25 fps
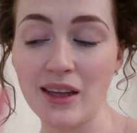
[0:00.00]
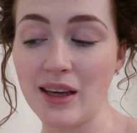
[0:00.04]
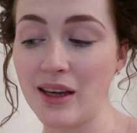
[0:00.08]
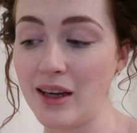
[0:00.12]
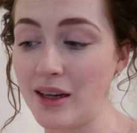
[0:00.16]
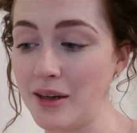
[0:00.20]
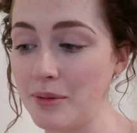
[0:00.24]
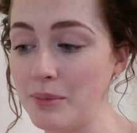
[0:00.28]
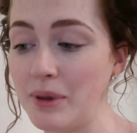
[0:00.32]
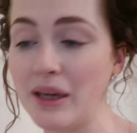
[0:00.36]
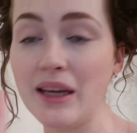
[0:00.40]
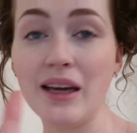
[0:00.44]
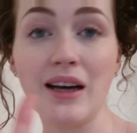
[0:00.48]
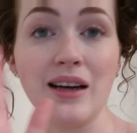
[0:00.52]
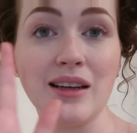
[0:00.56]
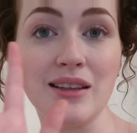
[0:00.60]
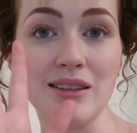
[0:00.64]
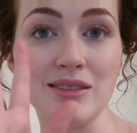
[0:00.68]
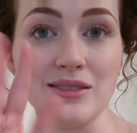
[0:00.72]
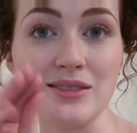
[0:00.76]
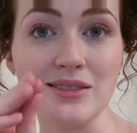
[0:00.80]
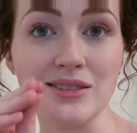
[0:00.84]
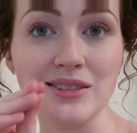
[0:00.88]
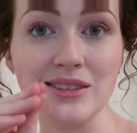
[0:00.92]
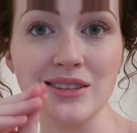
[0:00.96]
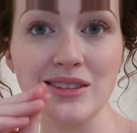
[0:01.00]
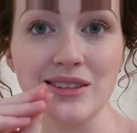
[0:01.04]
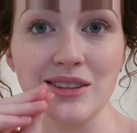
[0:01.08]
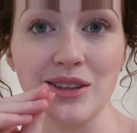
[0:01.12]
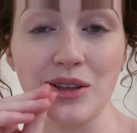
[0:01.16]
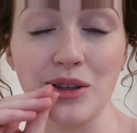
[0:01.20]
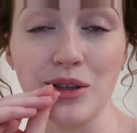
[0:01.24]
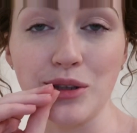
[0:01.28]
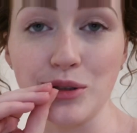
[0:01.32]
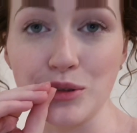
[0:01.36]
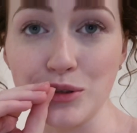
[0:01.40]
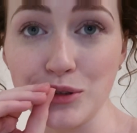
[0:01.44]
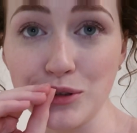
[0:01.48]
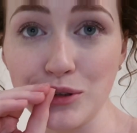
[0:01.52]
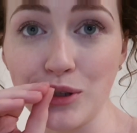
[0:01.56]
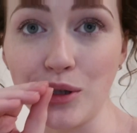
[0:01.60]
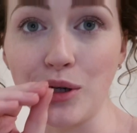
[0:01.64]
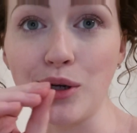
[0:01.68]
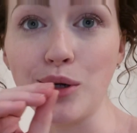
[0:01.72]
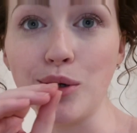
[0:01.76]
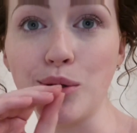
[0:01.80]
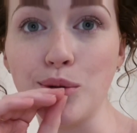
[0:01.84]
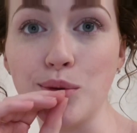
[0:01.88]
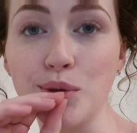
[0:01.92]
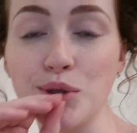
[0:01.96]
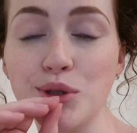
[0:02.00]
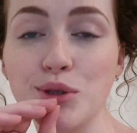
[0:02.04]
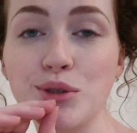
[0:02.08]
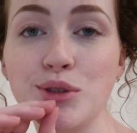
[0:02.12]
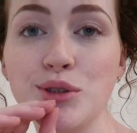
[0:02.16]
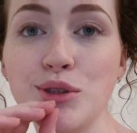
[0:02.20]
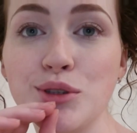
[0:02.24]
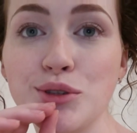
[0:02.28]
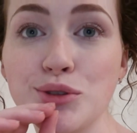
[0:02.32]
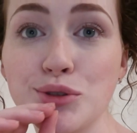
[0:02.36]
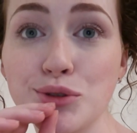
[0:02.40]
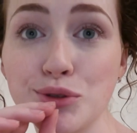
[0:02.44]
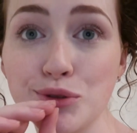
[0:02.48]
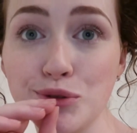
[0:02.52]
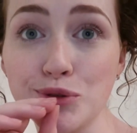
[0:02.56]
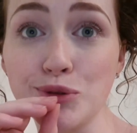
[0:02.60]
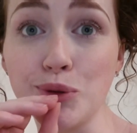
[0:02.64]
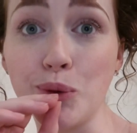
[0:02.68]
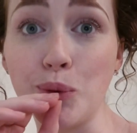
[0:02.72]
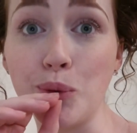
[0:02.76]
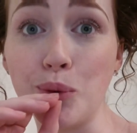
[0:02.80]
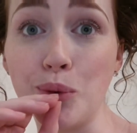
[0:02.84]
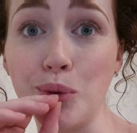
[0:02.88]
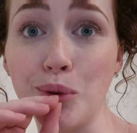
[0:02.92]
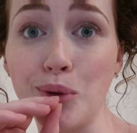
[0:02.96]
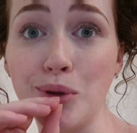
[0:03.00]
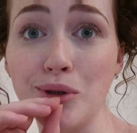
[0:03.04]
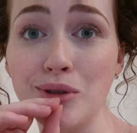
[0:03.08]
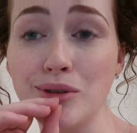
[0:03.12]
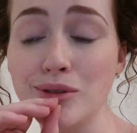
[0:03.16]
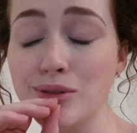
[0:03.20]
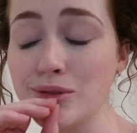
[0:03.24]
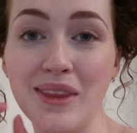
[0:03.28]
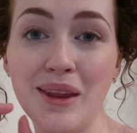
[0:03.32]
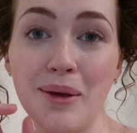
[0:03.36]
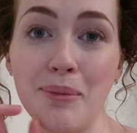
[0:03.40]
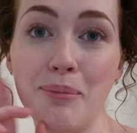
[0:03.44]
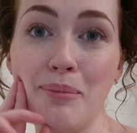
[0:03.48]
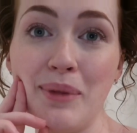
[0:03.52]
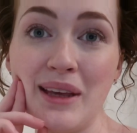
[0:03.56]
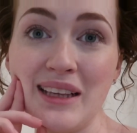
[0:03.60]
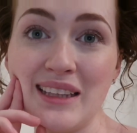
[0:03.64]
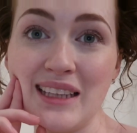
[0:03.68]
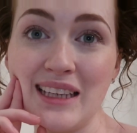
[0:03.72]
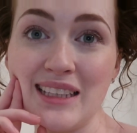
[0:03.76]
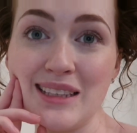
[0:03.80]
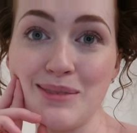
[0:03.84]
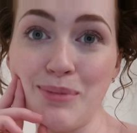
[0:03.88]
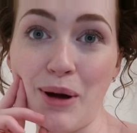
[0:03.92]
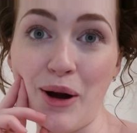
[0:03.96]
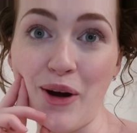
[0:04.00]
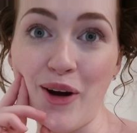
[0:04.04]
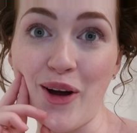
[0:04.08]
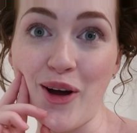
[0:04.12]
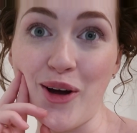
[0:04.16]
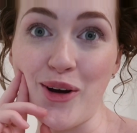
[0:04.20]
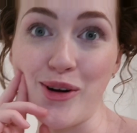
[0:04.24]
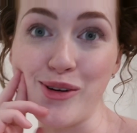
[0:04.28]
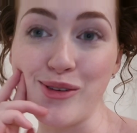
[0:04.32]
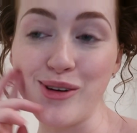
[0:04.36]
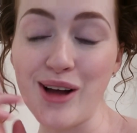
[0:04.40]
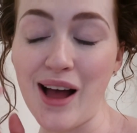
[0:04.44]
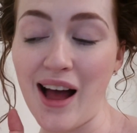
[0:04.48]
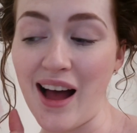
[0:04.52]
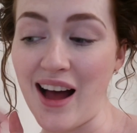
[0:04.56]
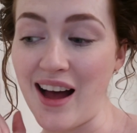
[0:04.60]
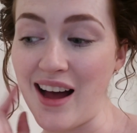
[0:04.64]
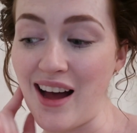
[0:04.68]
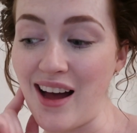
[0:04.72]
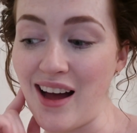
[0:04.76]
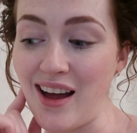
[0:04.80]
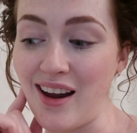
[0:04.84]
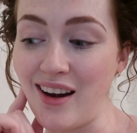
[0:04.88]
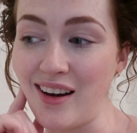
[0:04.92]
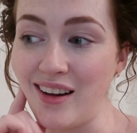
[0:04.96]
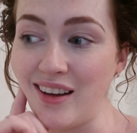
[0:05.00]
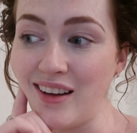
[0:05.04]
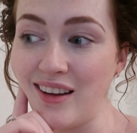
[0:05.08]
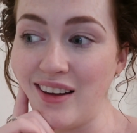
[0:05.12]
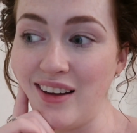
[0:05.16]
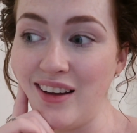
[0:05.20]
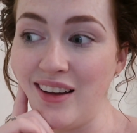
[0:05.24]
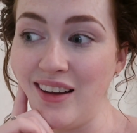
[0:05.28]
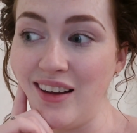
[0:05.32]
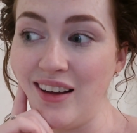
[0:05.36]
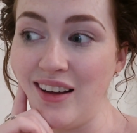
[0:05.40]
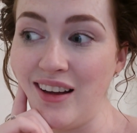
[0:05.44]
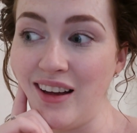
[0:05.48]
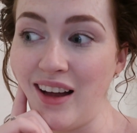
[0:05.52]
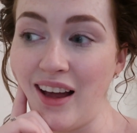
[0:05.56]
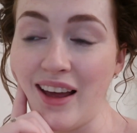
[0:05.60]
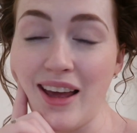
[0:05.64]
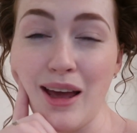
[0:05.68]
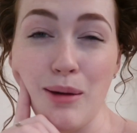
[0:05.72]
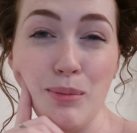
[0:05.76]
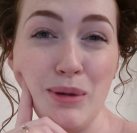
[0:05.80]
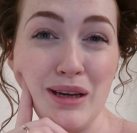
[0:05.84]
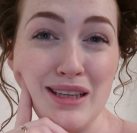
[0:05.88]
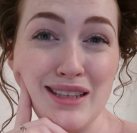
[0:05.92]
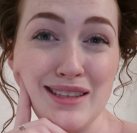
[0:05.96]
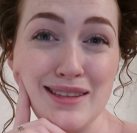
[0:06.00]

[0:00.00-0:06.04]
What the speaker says: and my hands are so sore. Big day tomorrow, and I get my